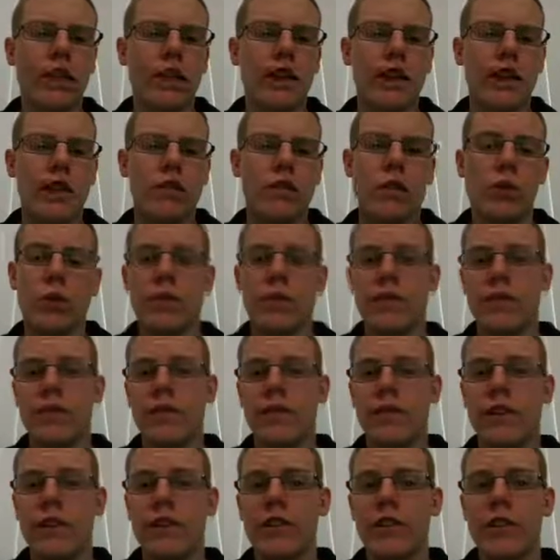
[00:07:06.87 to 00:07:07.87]
a coarse or
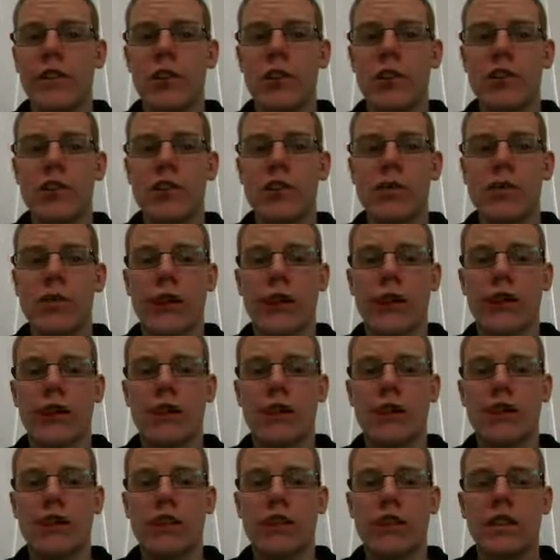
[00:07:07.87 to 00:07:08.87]
very
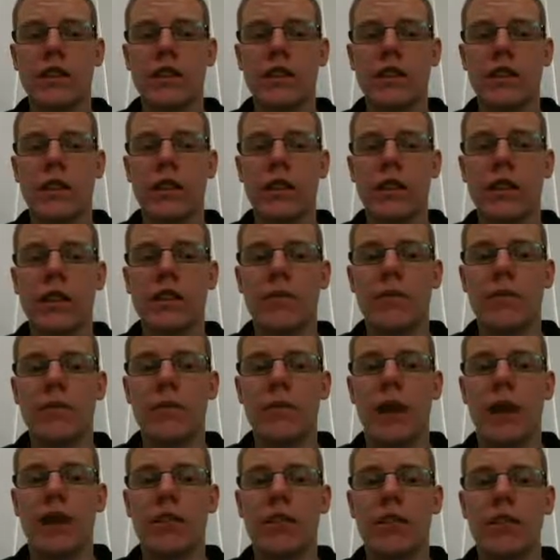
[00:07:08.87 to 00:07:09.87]
coarse-grained
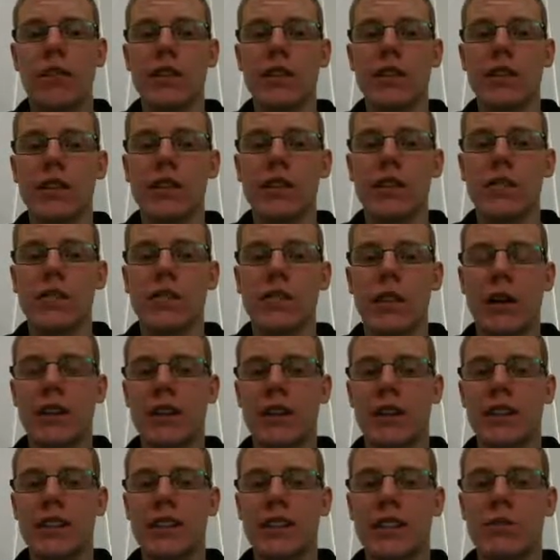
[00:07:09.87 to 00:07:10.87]

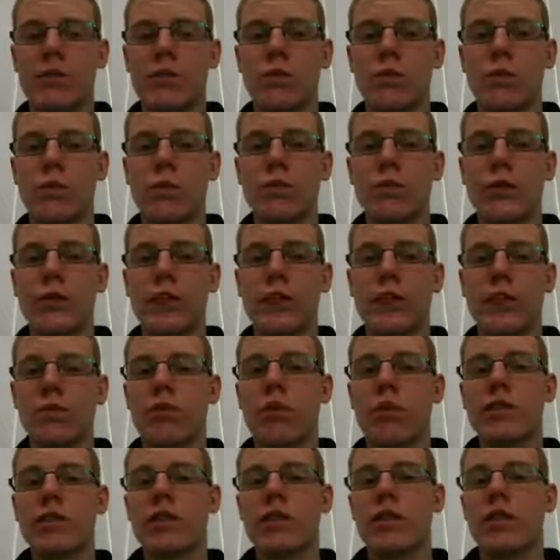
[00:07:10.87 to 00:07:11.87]
parallelism would be a
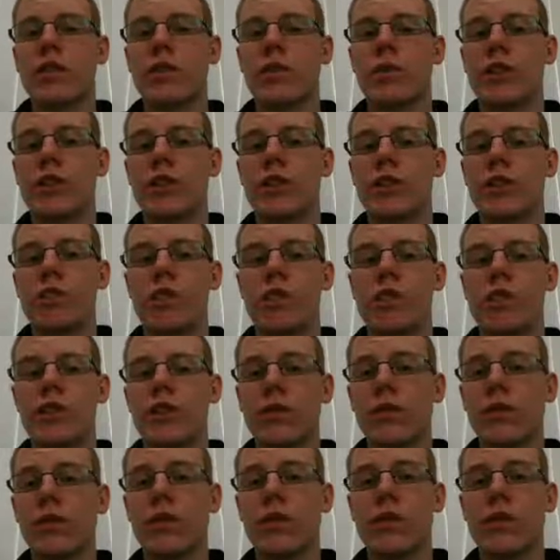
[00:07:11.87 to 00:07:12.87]
process which spawns
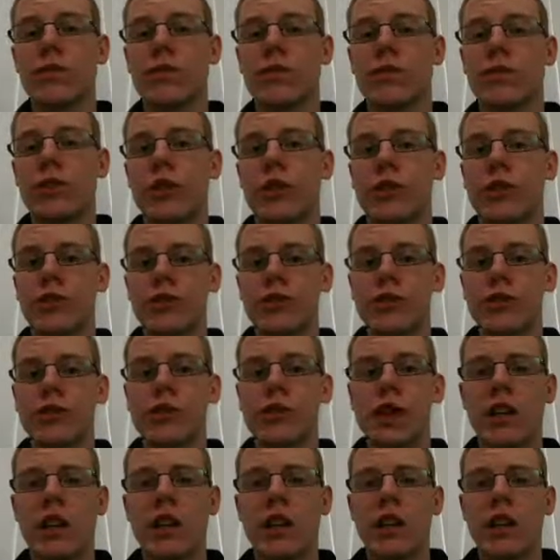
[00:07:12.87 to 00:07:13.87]
several children,
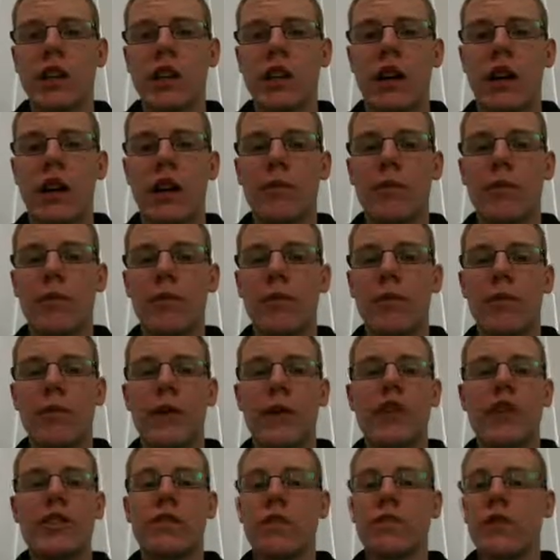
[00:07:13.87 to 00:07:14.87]

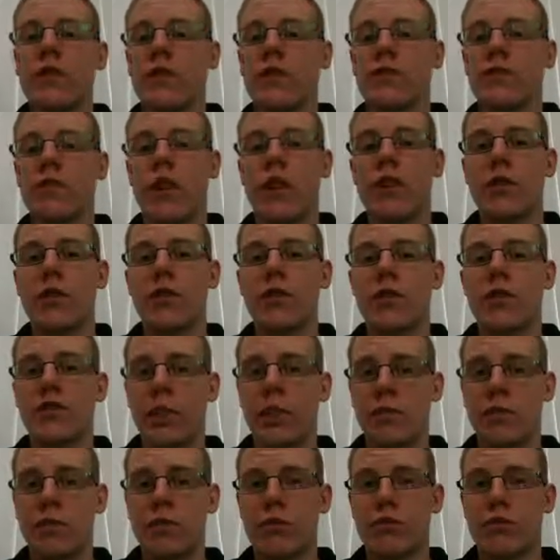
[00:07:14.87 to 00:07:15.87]
each of which run on
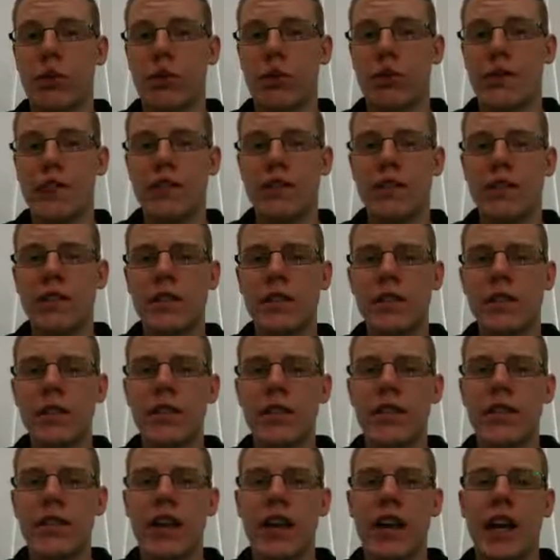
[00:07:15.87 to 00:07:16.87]
separate processes,
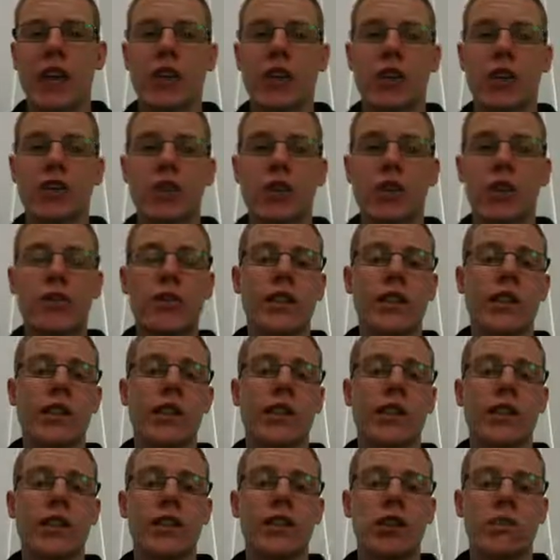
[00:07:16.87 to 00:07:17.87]
and the results are then
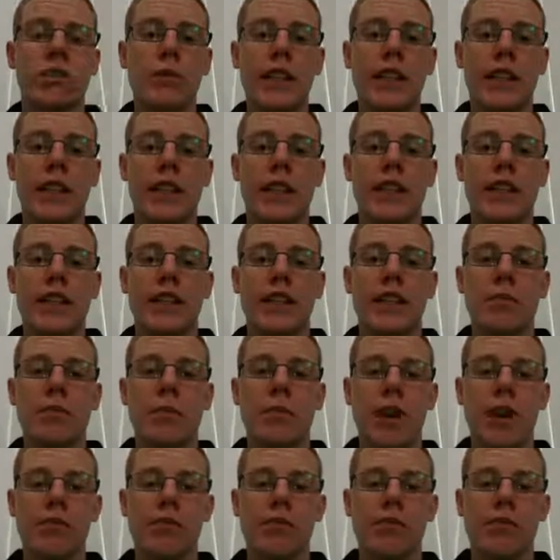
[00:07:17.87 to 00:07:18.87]
accumulated in the
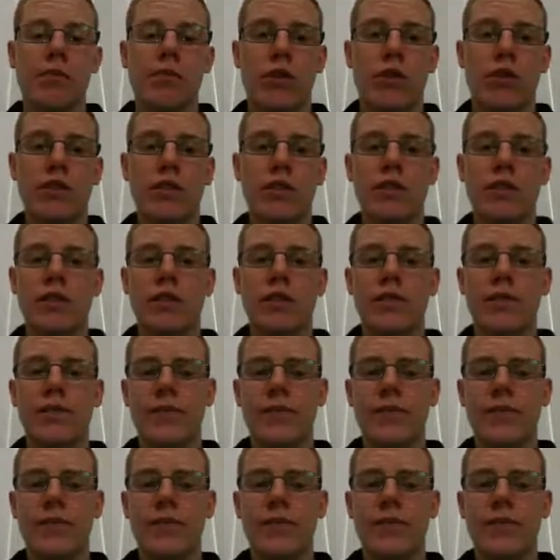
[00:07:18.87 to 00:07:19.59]
parent process.